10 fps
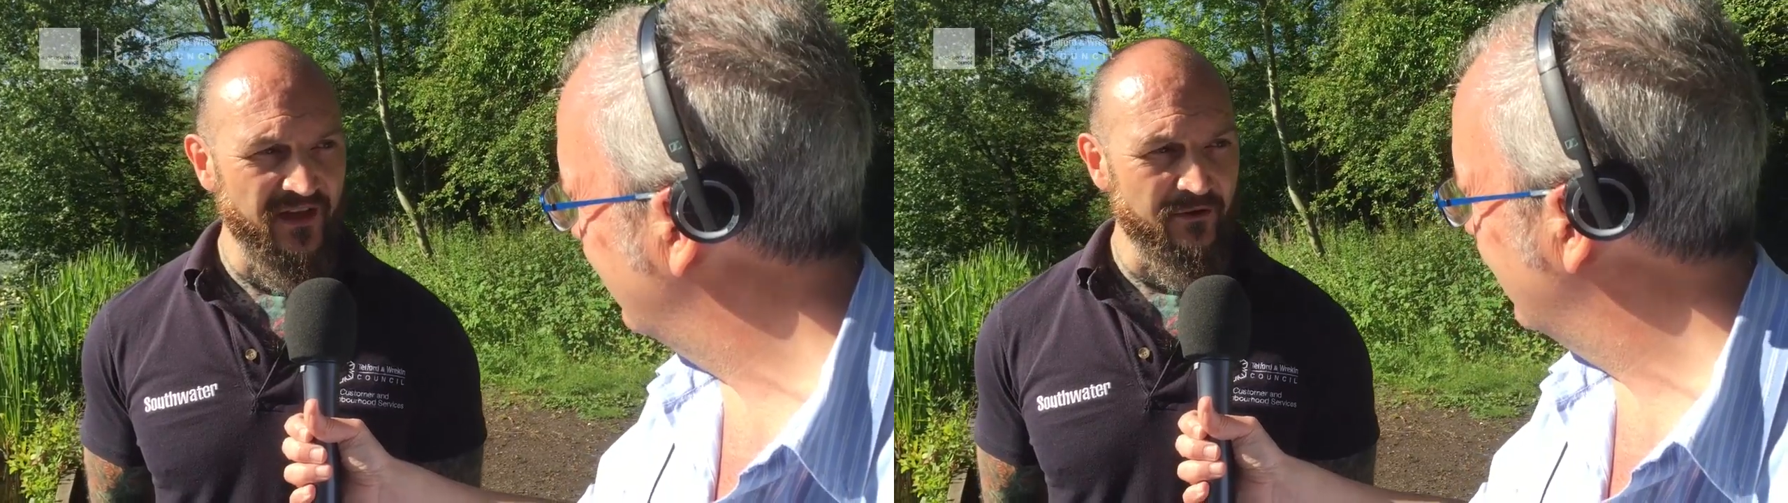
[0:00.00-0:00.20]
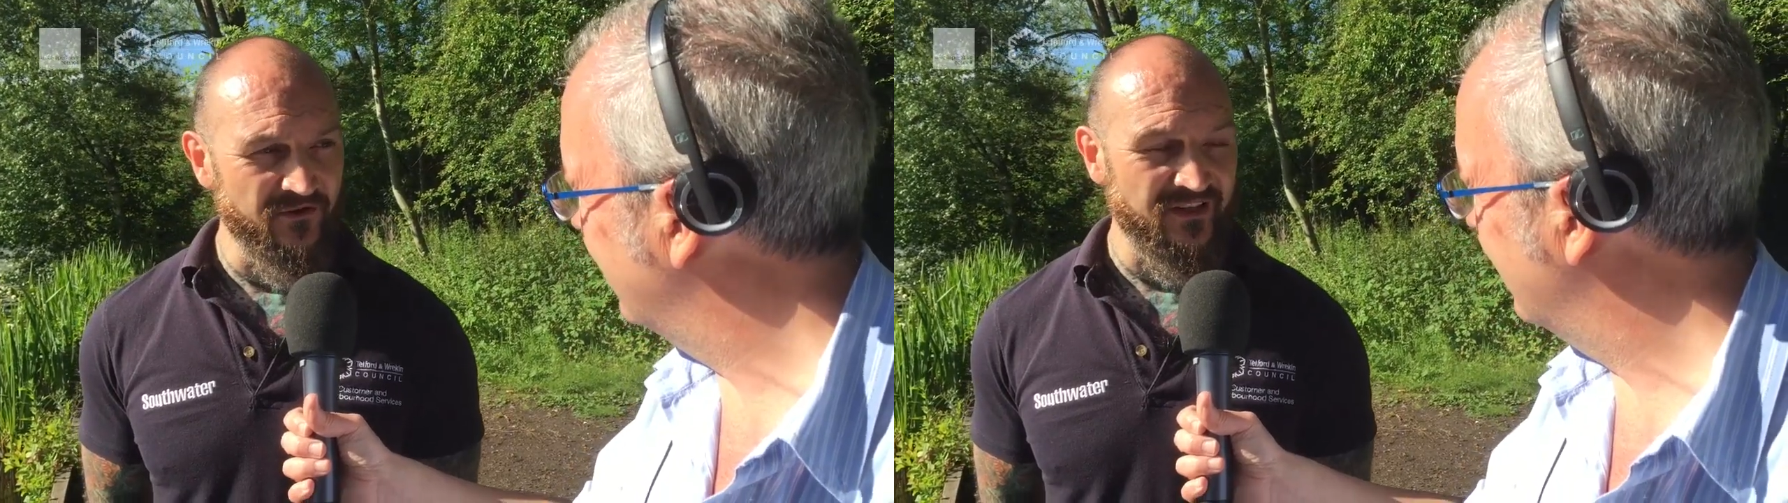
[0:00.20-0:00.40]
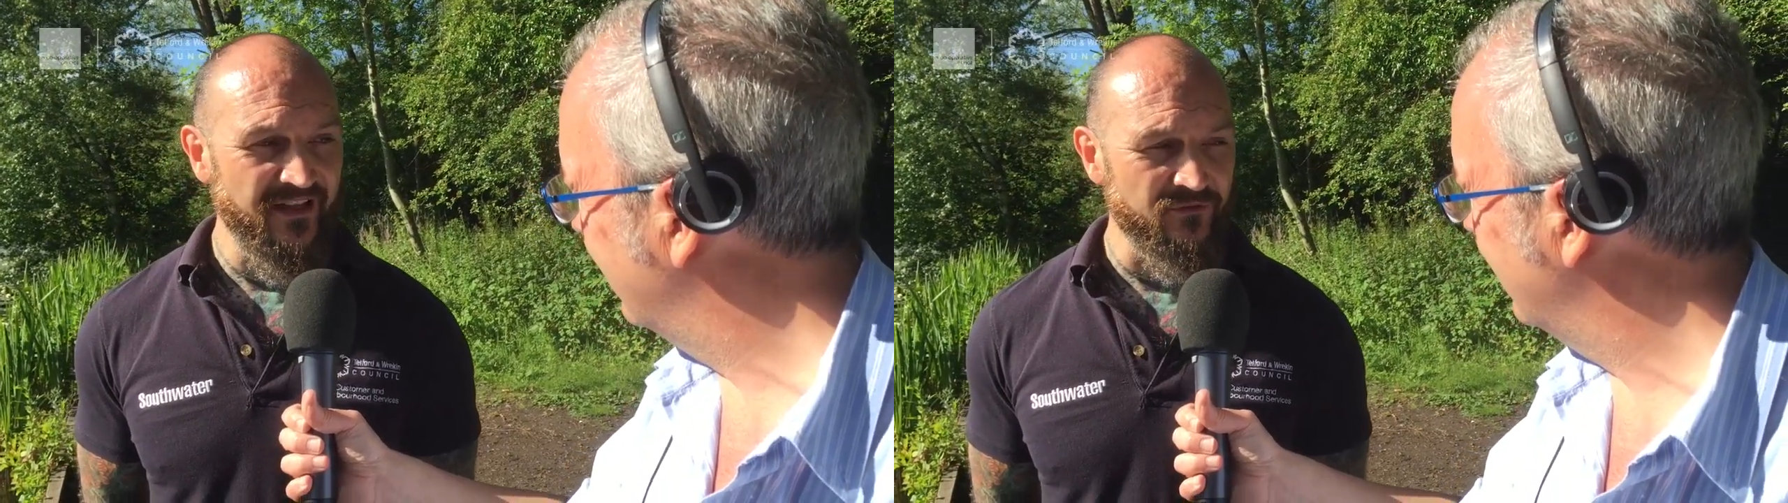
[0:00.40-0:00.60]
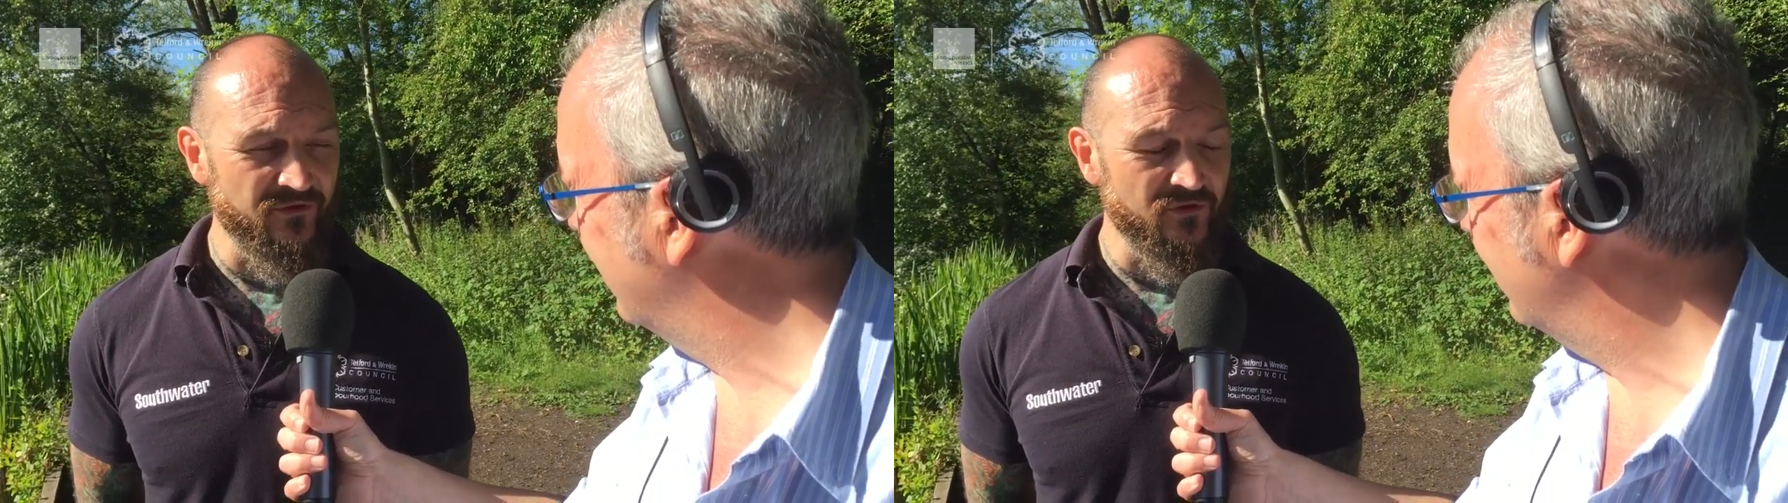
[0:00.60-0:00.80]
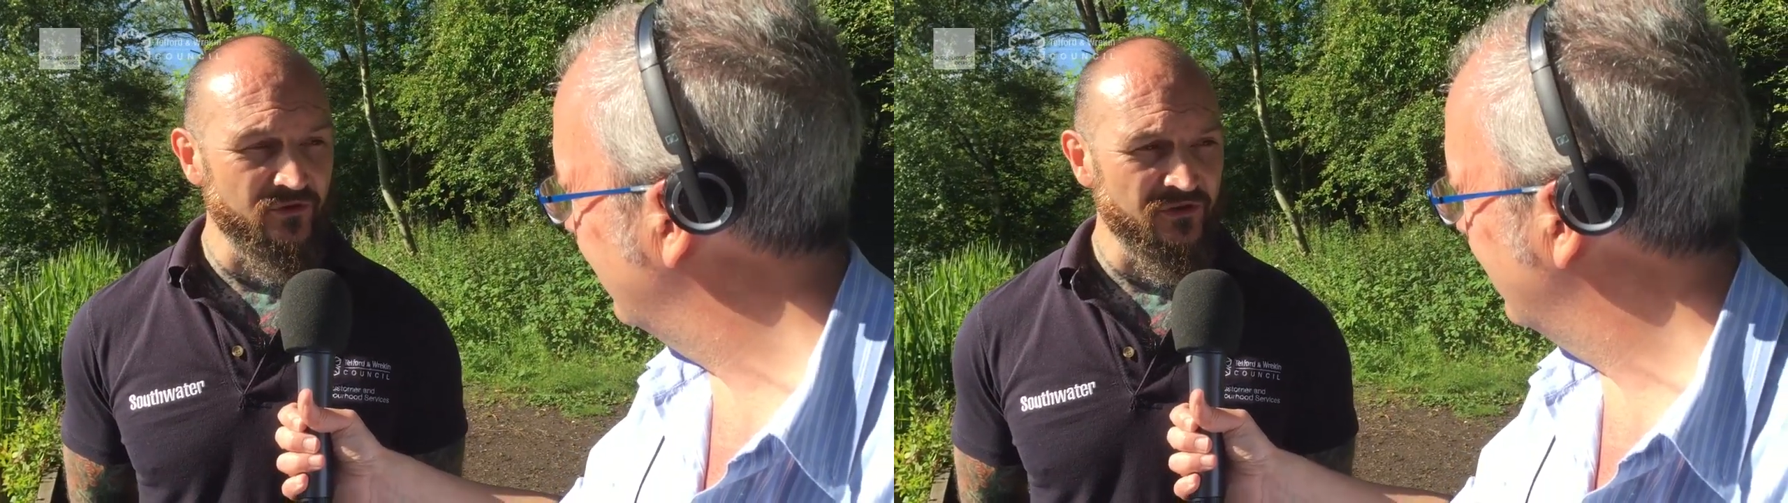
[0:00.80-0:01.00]
are there as a
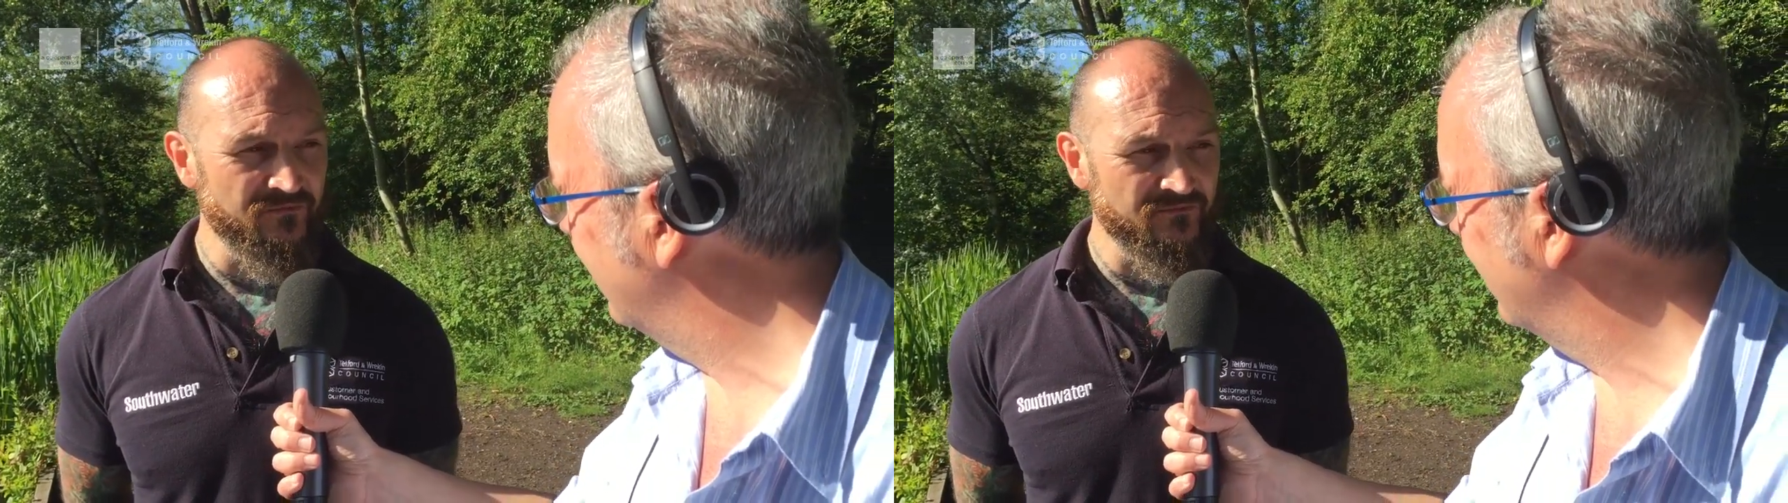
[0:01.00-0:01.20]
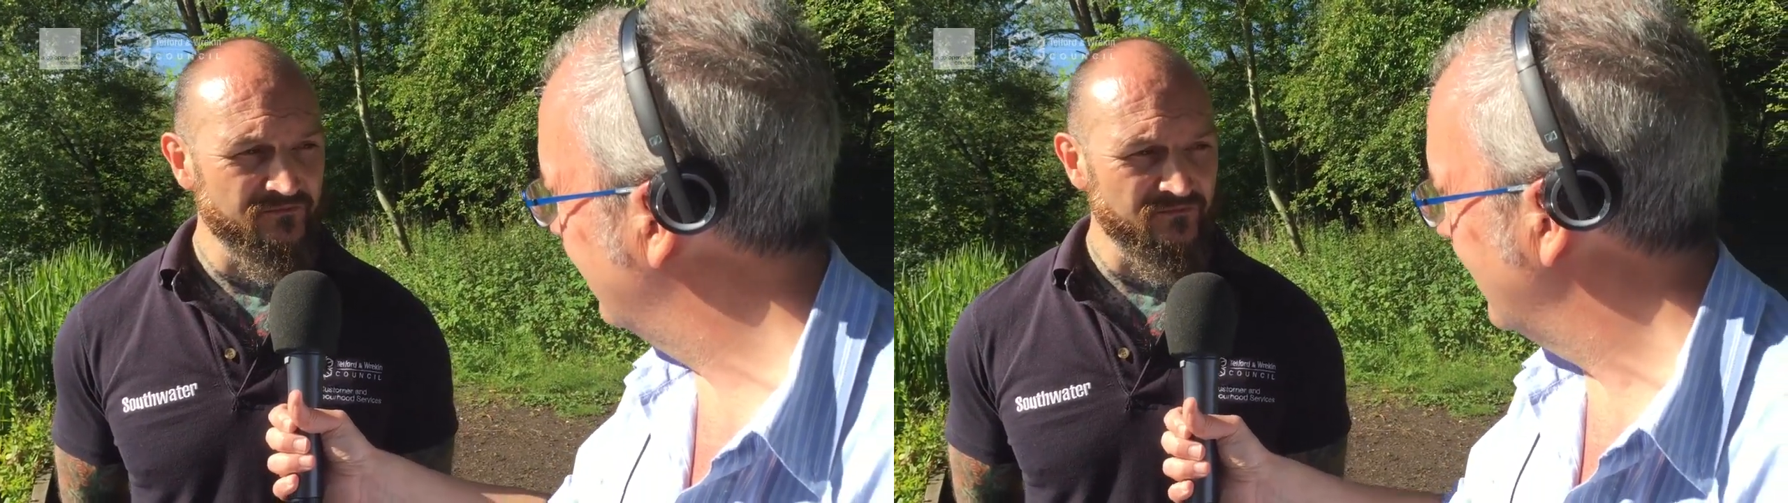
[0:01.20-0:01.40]
last resort.